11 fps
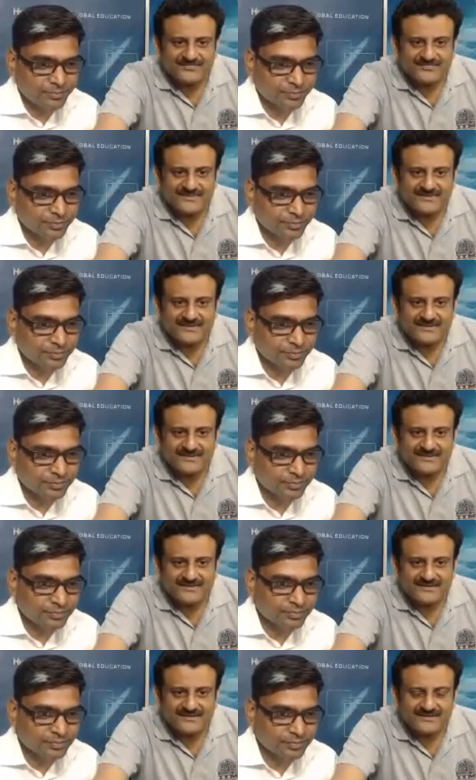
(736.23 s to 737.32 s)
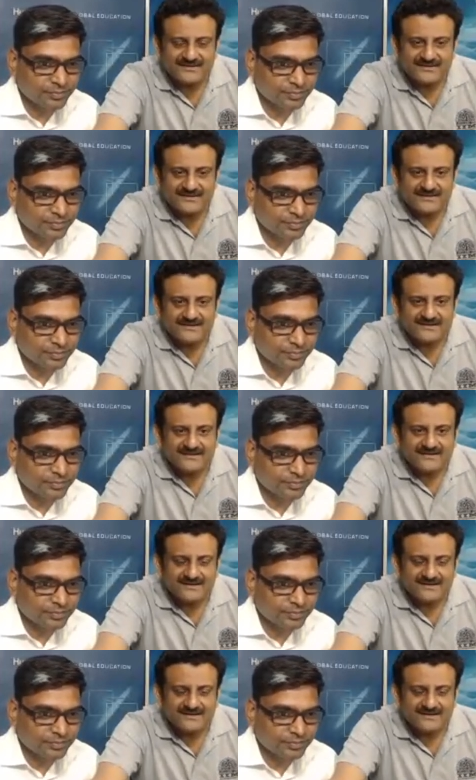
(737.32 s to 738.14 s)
Nothing is said.